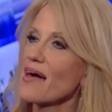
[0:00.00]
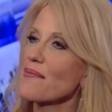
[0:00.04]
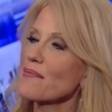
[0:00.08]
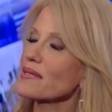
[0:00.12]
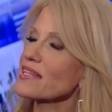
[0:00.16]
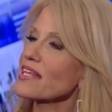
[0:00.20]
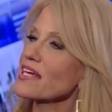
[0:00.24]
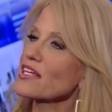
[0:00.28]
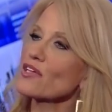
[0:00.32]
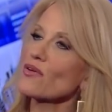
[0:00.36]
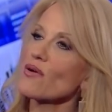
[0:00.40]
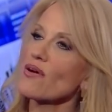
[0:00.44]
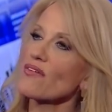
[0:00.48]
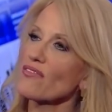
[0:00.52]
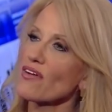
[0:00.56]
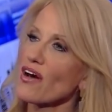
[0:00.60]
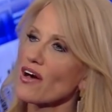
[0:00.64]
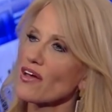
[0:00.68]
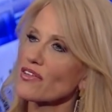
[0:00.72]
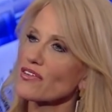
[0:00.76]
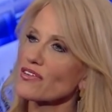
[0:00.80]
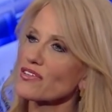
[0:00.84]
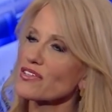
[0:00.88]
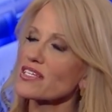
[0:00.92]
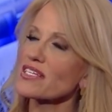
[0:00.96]
But then you have
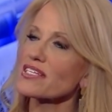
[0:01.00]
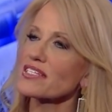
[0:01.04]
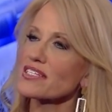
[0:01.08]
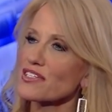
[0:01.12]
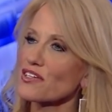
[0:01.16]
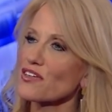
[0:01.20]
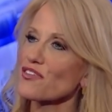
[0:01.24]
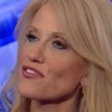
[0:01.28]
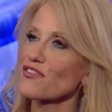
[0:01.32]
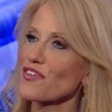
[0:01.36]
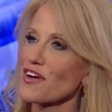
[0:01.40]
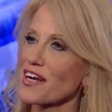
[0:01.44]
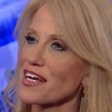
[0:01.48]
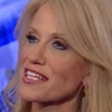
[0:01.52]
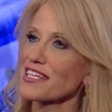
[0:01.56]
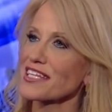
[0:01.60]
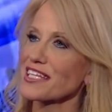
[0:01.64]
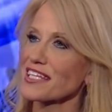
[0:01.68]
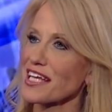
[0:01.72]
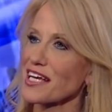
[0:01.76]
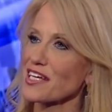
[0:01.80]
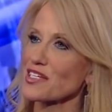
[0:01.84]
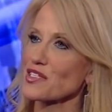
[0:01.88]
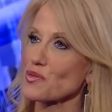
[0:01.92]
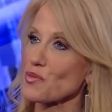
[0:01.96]
others still fighting the
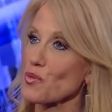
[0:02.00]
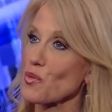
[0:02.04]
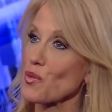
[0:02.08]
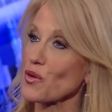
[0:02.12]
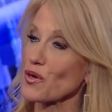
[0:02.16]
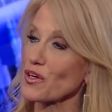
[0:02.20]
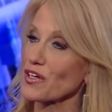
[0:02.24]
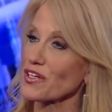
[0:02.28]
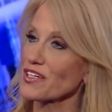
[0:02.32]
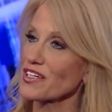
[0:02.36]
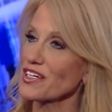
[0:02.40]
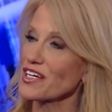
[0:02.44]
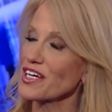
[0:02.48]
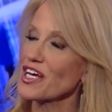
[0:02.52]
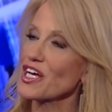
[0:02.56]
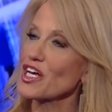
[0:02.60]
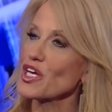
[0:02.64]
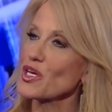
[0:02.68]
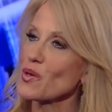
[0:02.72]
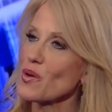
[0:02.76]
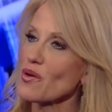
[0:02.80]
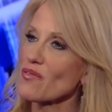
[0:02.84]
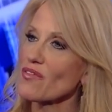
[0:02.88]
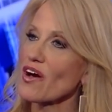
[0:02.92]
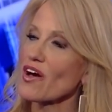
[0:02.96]
last war.
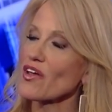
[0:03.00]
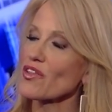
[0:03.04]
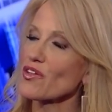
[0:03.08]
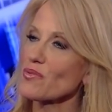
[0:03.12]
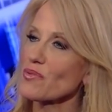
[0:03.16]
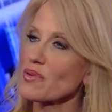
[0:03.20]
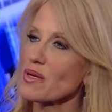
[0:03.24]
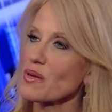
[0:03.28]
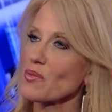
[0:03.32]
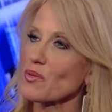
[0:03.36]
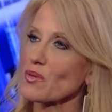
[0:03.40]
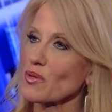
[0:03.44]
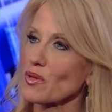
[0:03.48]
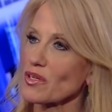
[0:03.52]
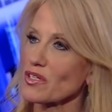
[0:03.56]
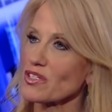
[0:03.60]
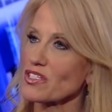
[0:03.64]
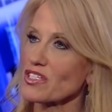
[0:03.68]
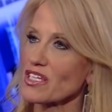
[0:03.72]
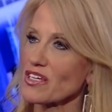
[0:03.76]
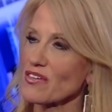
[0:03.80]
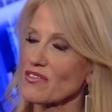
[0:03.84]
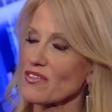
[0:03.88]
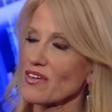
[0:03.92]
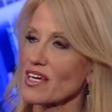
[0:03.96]
You have other people on
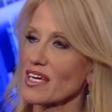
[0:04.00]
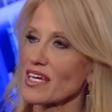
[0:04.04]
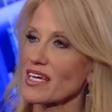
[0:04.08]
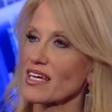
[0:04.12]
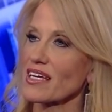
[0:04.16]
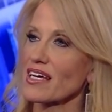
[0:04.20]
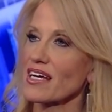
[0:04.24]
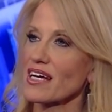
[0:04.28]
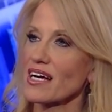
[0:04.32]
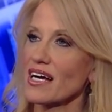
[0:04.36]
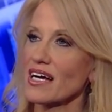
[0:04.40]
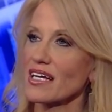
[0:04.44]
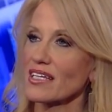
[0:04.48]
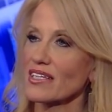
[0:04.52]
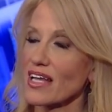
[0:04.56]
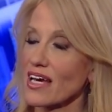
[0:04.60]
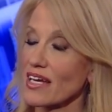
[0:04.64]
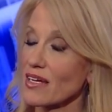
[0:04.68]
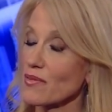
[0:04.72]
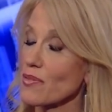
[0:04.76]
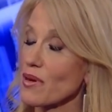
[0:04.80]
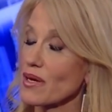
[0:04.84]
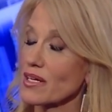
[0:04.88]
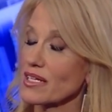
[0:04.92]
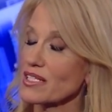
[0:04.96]
TV, a lot
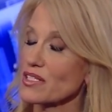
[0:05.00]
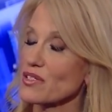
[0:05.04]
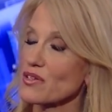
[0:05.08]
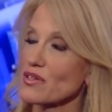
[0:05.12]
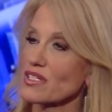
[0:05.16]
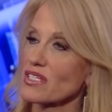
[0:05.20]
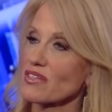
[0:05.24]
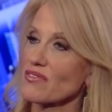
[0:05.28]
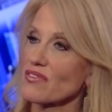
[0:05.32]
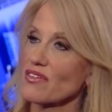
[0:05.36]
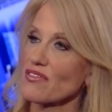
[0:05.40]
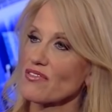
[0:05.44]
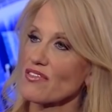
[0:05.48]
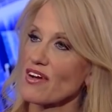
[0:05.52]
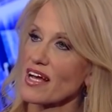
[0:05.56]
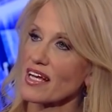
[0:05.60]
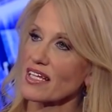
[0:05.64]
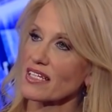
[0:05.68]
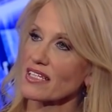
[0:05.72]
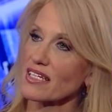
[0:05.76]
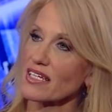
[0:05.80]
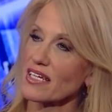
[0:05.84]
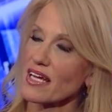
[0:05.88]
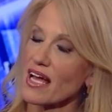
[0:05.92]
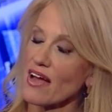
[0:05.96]
of pundits on TV,
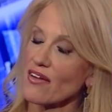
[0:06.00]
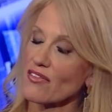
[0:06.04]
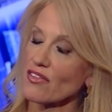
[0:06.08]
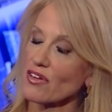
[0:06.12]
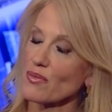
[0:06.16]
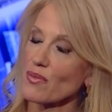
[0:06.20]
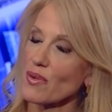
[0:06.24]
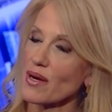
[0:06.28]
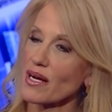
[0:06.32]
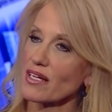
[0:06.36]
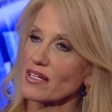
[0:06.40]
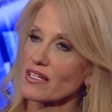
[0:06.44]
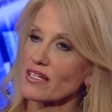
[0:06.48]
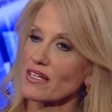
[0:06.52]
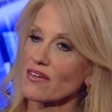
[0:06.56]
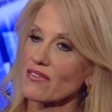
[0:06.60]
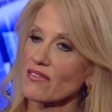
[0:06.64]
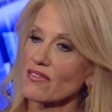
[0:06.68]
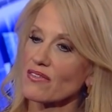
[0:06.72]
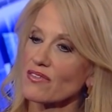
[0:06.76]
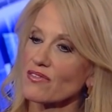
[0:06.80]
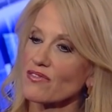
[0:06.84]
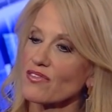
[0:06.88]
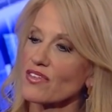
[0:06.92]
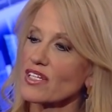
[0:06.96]
frankly, everywhere,
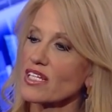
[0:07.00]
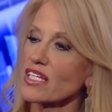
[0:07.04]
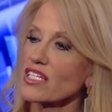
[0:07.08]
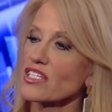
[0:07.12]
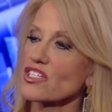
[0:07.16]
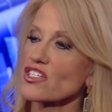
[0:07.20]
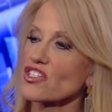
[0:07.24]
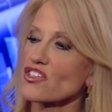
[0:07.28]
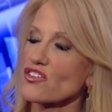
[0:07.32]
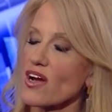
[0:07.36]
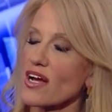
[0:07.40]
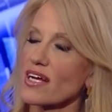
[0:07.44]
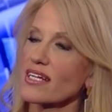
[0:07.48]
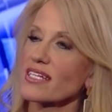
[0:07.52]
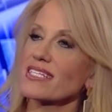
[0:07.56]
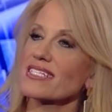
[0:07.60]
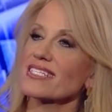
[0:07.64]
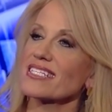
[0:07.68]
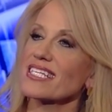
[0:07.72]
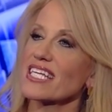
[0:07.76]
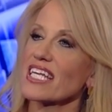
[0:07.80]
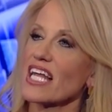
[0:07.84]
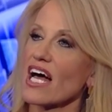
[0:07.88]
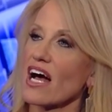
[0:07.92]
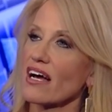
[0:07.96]
really just trying to
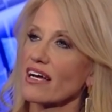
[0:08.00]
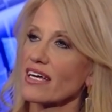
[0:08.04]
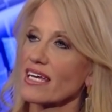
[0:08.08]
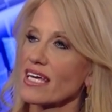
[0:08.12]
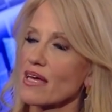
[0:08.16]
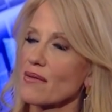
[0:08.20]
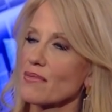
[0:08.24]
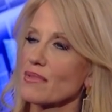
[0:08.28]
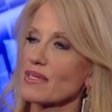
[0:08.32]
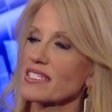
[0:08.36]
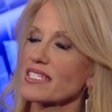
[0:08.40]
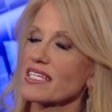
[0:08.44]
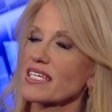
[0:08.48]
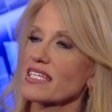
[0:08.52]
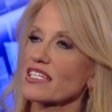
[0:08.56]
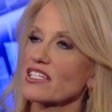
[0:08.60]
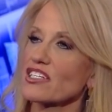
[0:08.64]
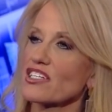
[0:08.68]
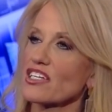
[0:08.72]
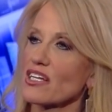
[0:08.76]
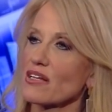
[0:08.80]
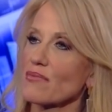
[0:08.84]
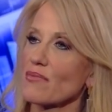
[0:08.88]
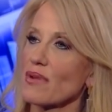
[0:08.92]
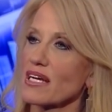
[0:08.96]
deny him and
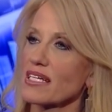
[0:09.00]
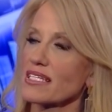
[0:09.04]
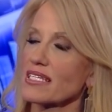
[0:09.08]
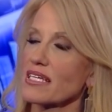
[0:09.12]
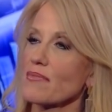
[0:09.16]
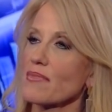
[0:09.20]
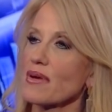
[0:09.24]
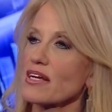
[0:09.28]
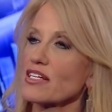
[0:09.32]
delegitimize him.